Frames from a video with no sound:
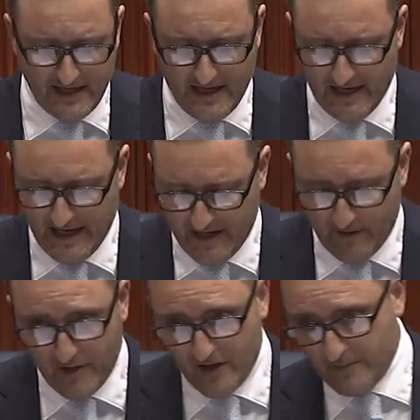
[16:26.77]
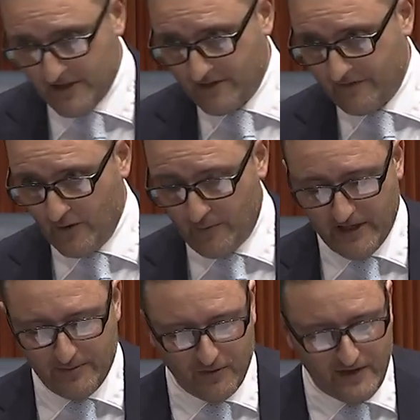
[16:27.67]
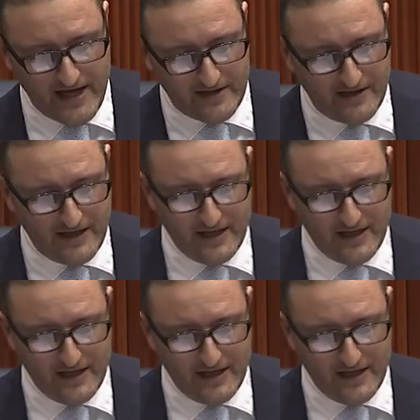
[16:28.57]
Uh, and I'm going to miss a few people out,